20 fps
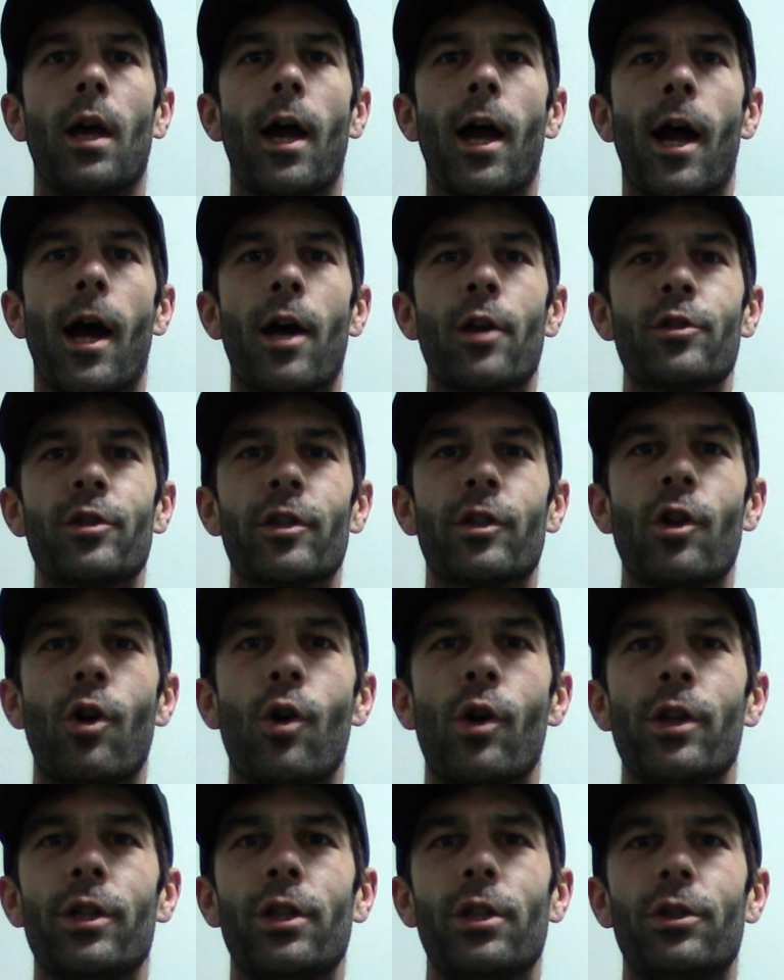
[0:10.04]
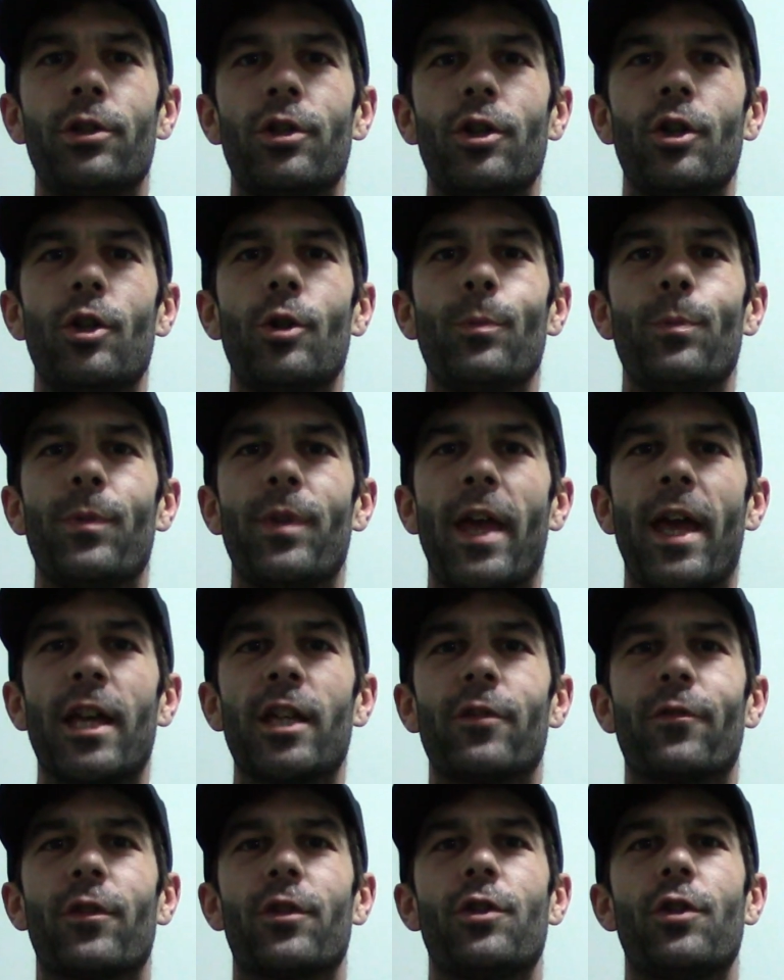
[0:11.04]
How's it going, YouTube?
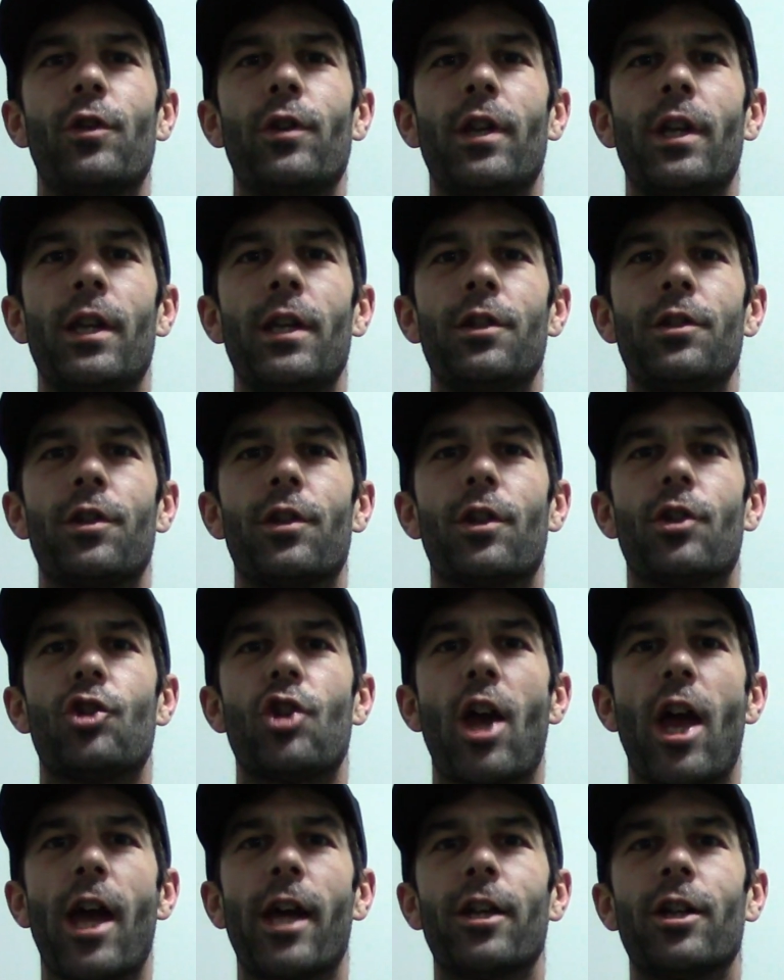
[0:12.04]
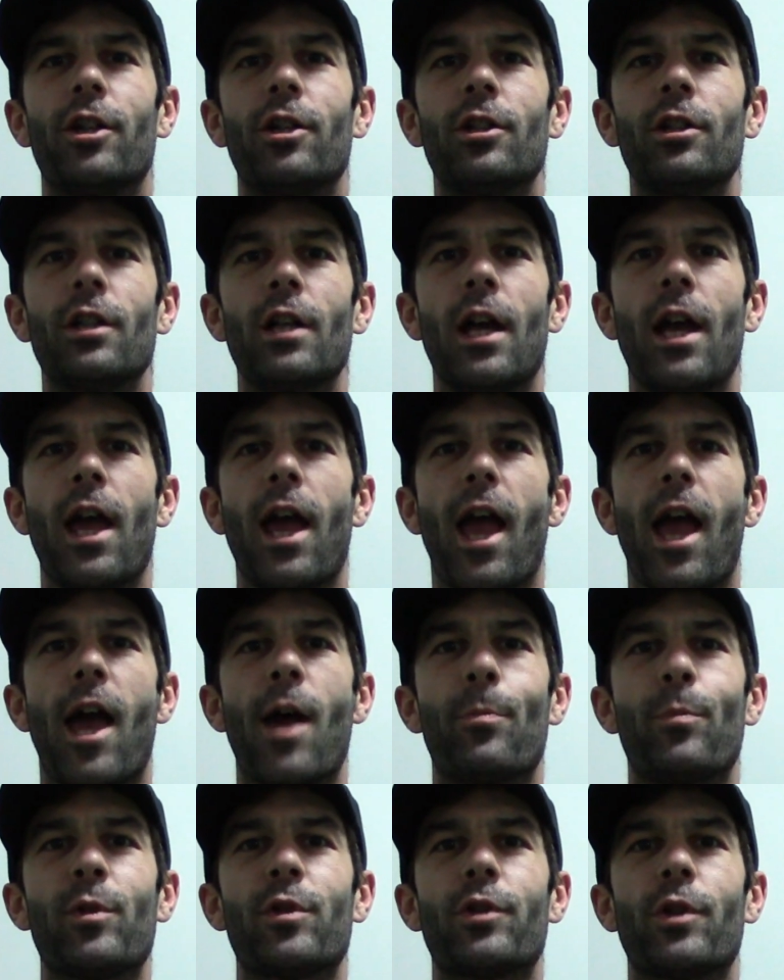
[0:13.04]
Thanks for tuning into the channel.
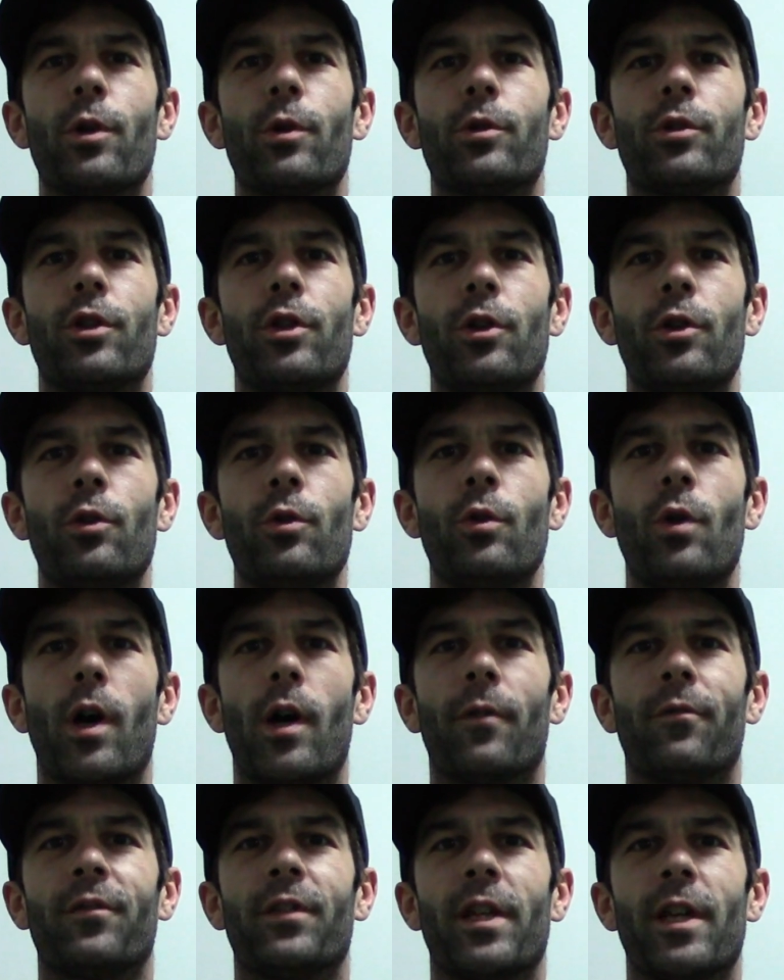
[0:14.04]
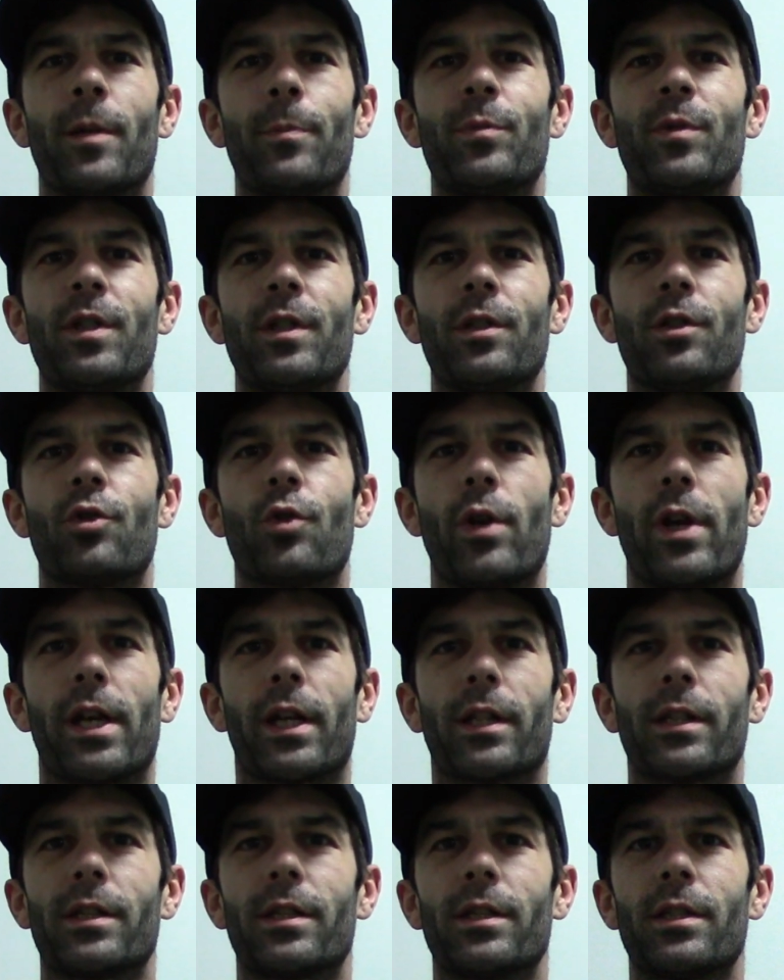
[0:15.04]
Episode 2 of Tips and
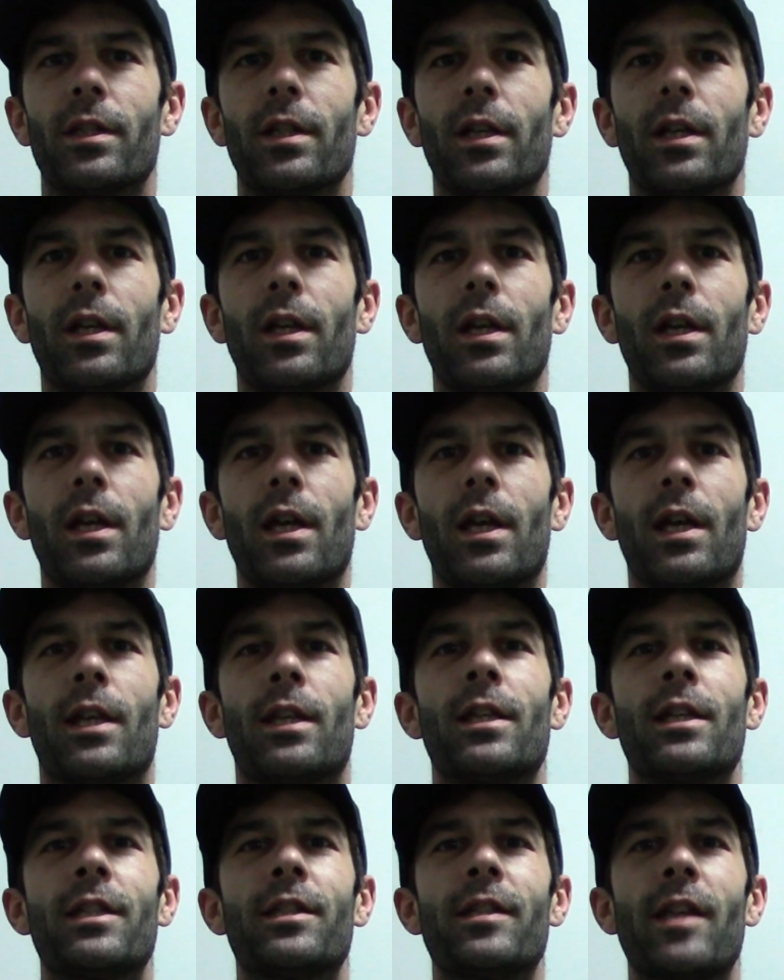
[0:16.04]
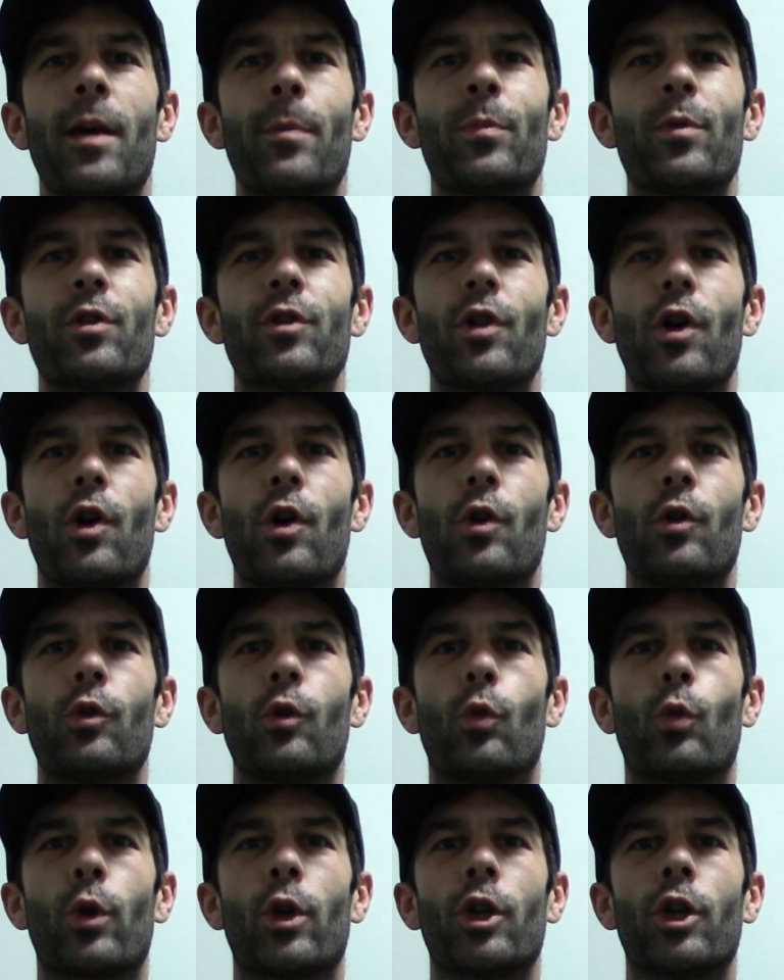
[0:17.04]
Tricks. In this
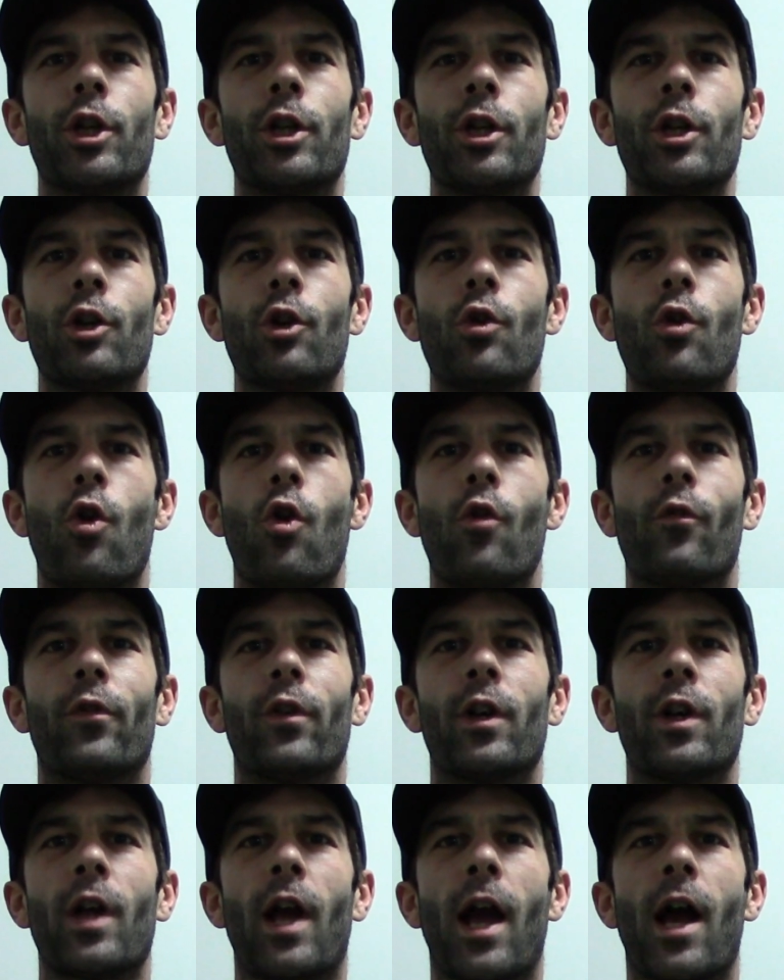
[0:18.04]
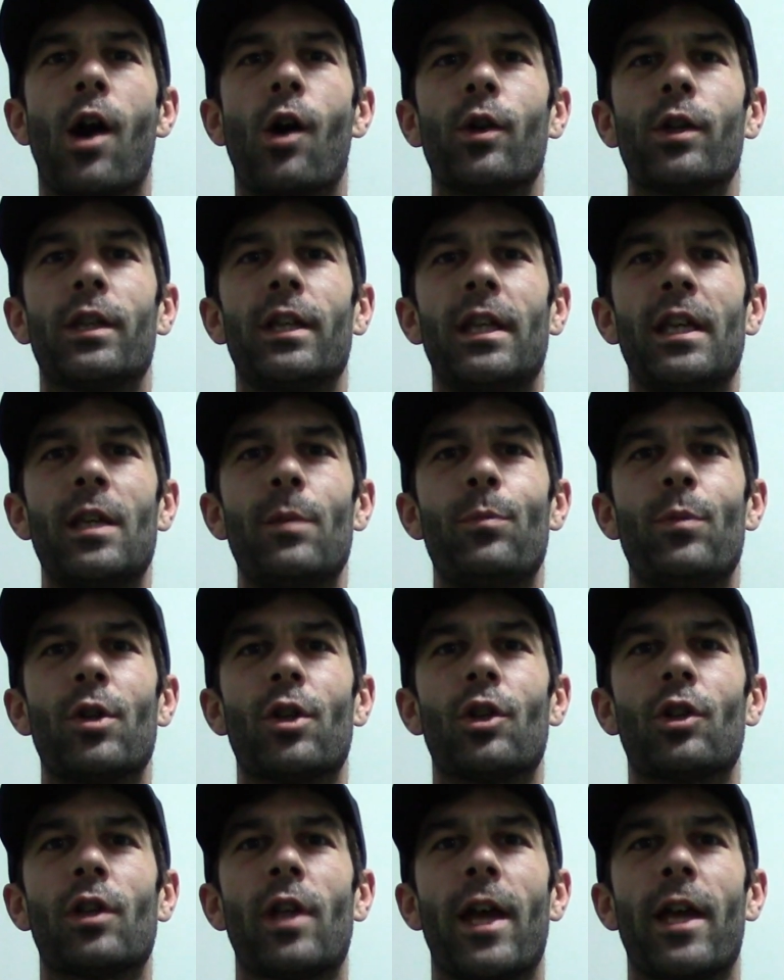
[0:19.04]
episode, we're going to go over how to keep
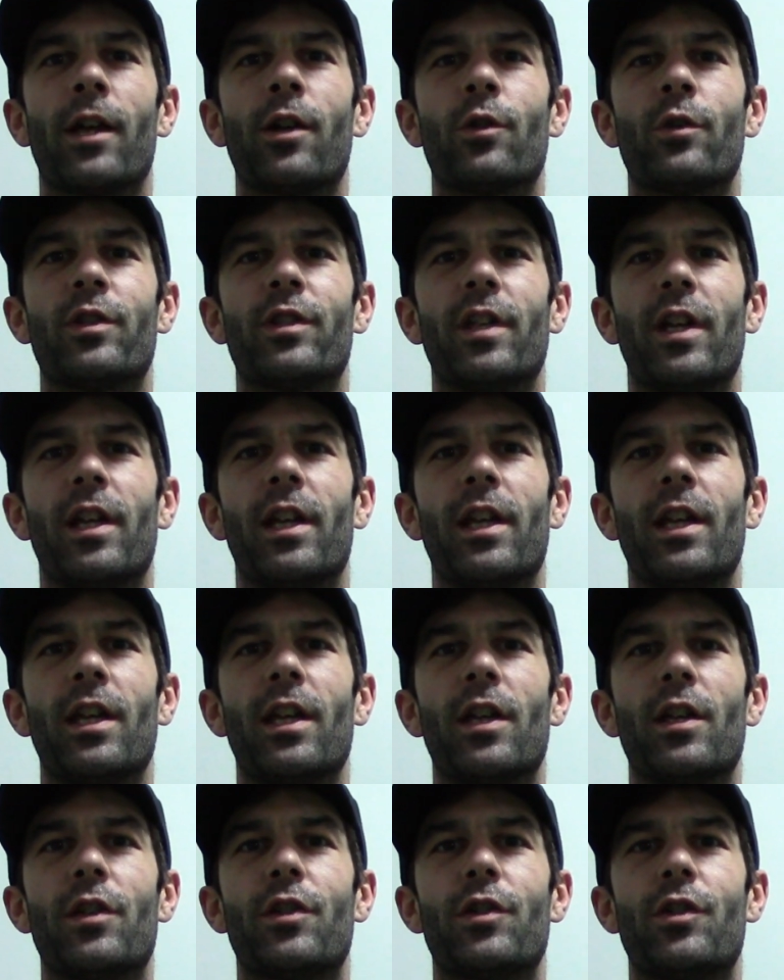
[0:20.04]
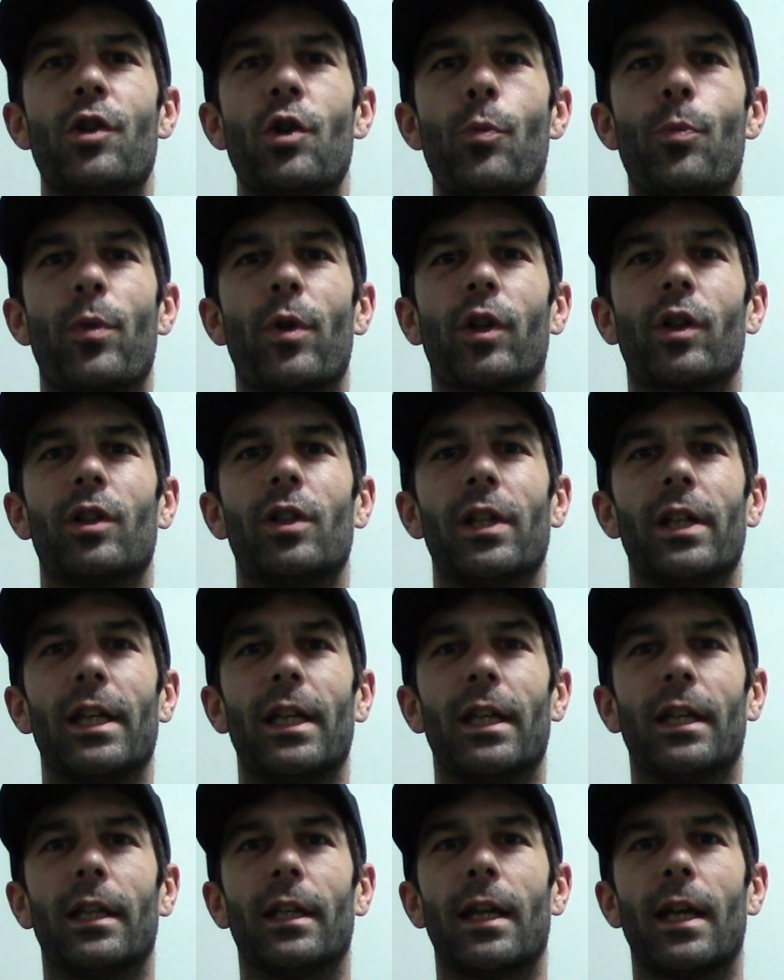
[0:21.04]
your Lego City super
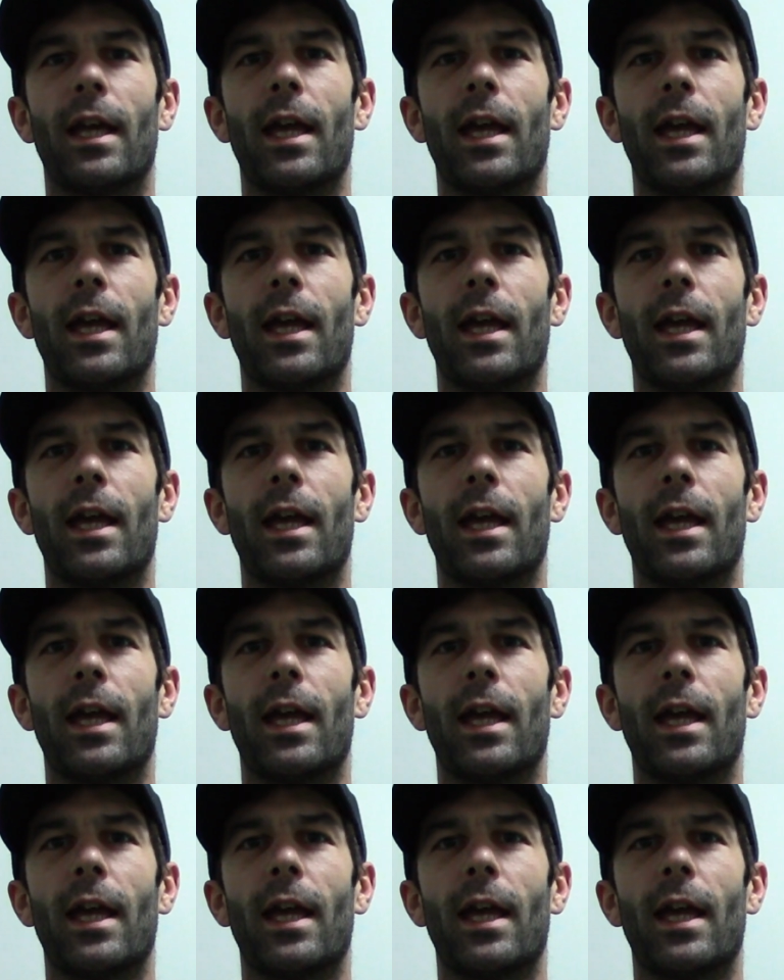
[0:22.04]
clean.